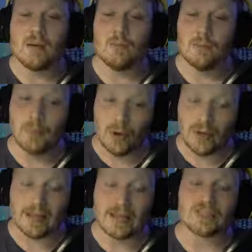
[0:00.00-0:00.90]
but it
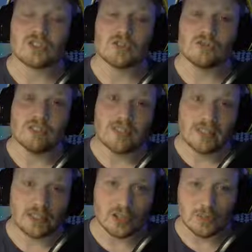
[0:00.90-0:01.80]
gets to
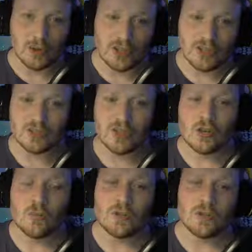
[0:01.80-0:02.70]
ridiculous points
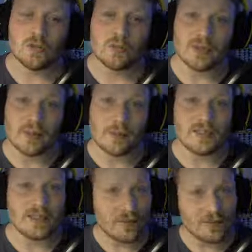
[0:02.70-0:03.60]
when you bring them in
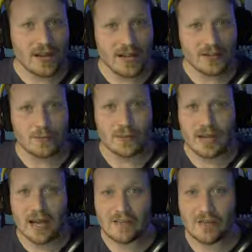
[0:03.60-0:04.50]
Death Guard, and we
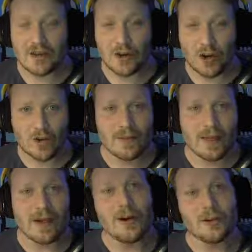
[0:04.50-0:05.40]
have an aura that
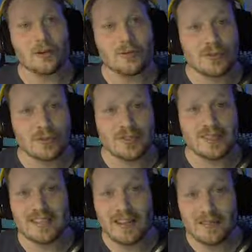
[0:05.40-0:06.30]
also reduces
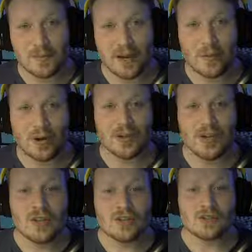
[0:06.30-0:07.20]
saves by 1.
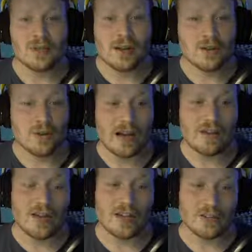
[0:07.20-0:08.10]
So now you have
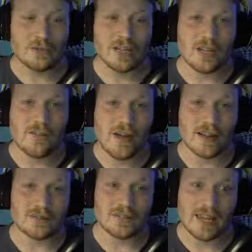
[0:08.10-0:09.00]
a unit
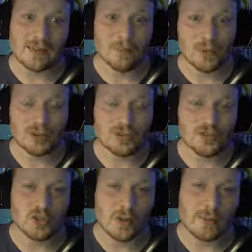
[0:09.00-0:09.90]
effectively getting
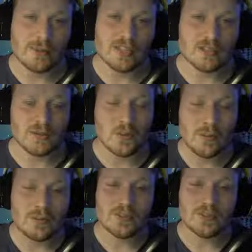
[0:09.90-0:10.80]
+2 AP to its
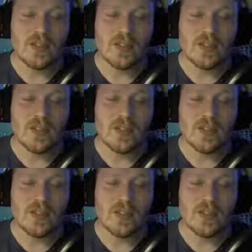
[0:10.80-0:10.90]
weapons,